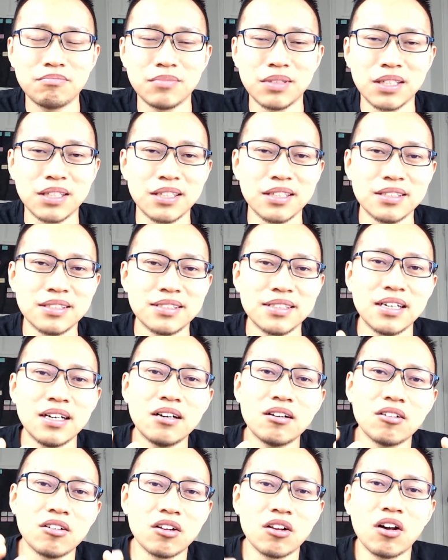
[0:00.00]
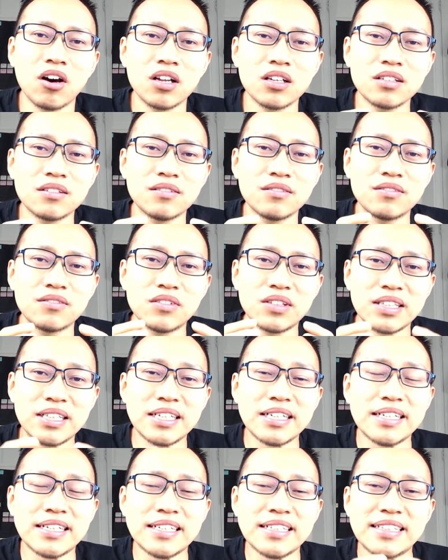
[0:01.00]
because a lot of
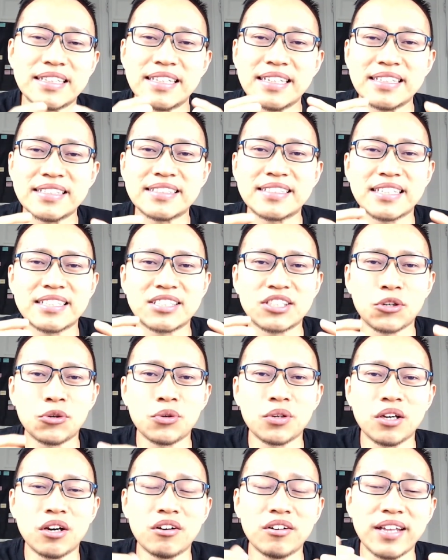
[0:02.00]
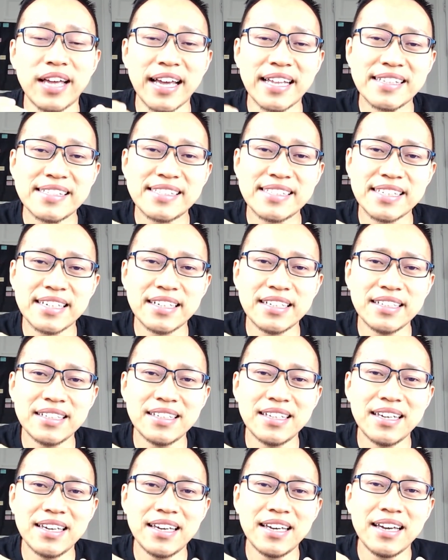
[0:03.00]
the things that's going on inside
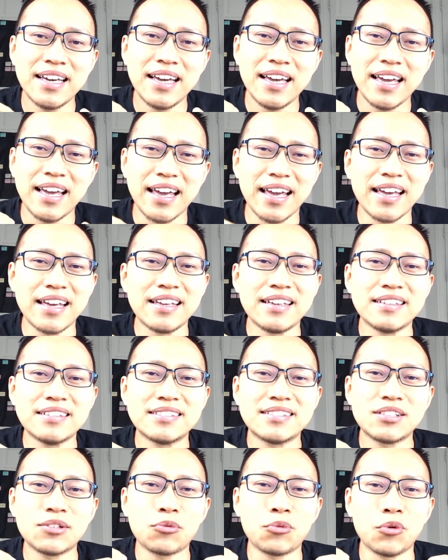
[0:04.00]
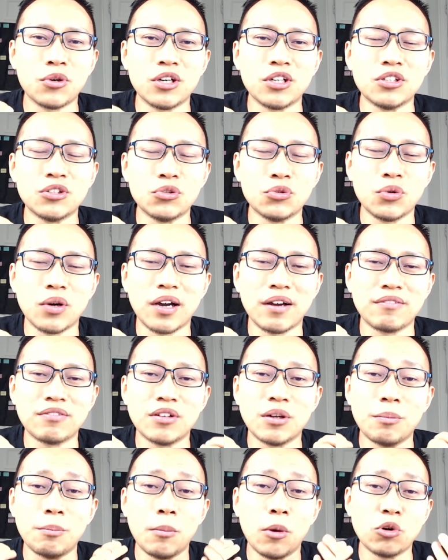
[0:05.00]
is where you have
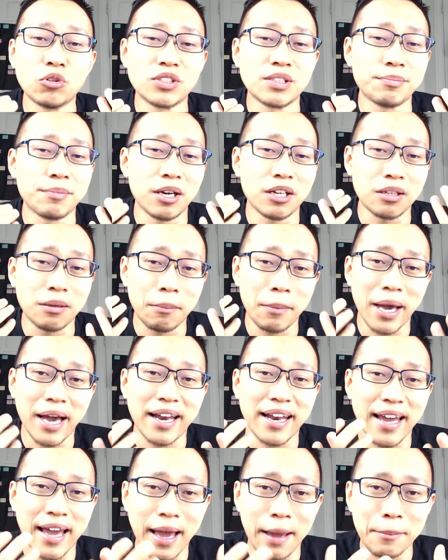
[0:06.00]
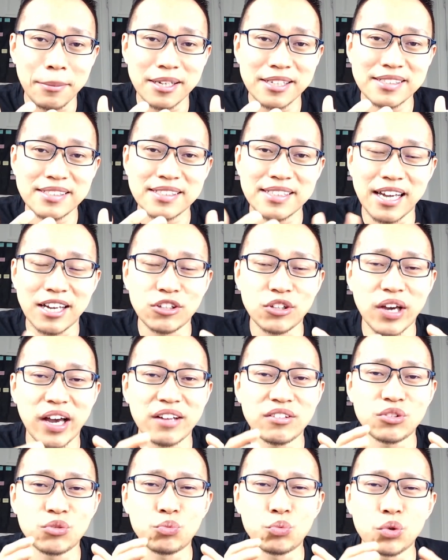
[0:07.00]
the most amount of bad habits that you
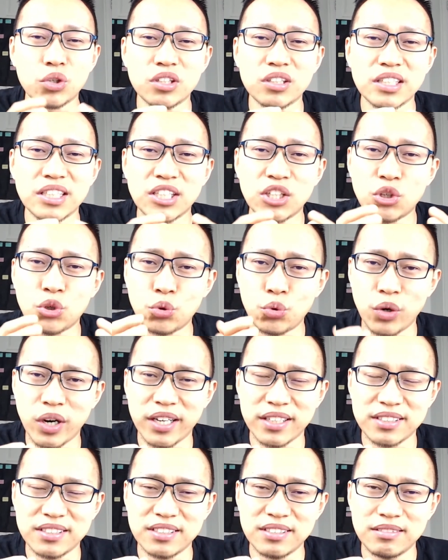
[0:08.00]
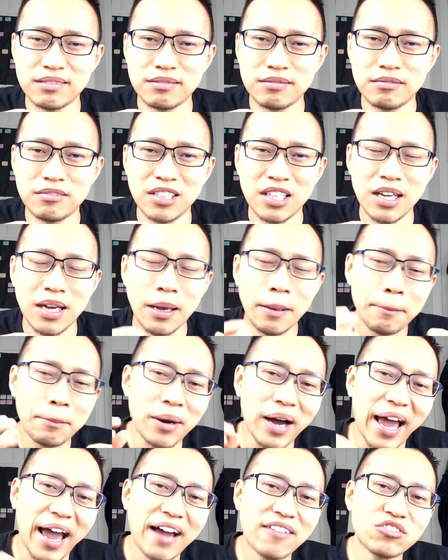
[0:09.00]
have to really correct.
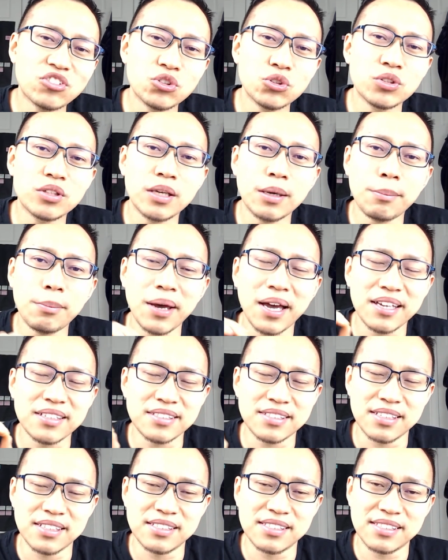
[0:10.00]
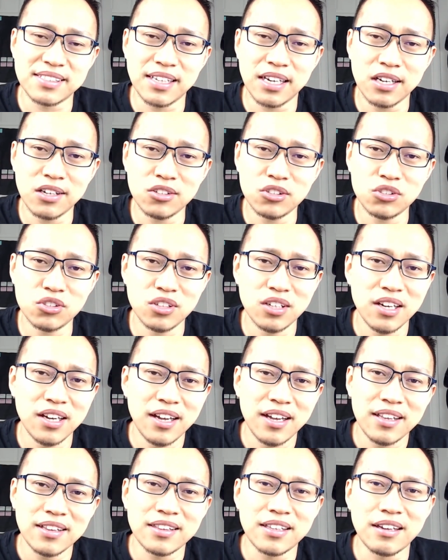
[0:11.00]
But after you get past this stage,
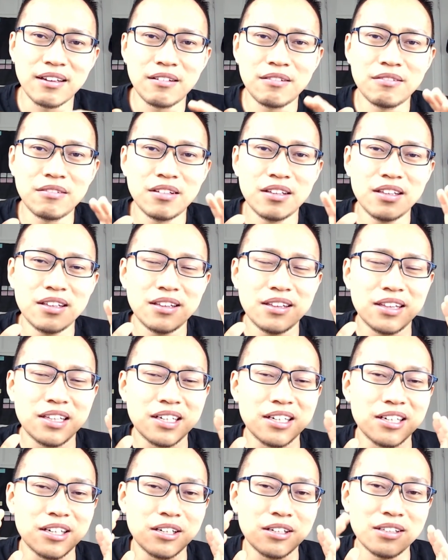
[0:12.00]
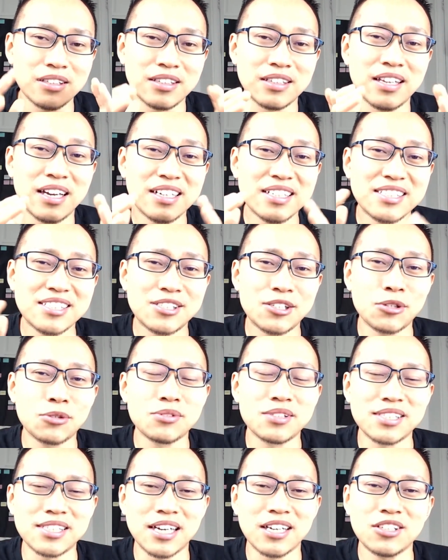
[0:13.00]
then the next
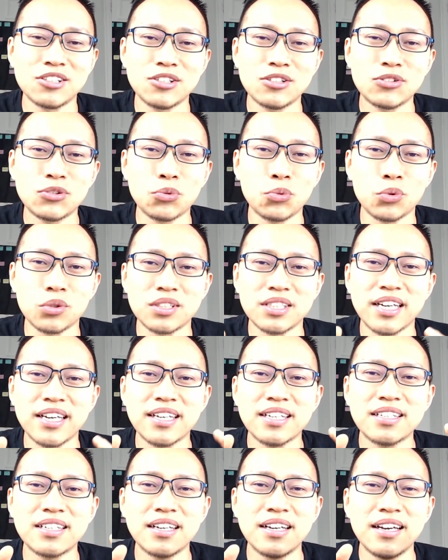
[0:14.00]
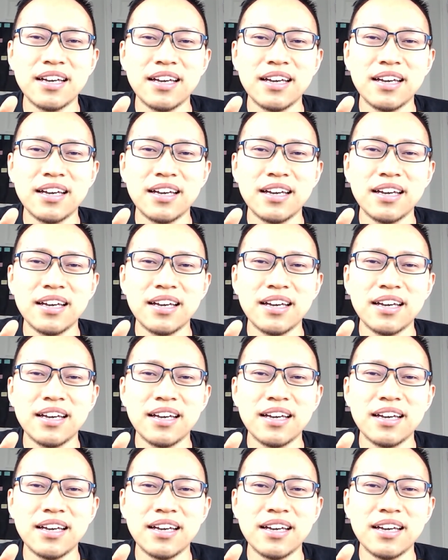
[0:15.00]
two stages will take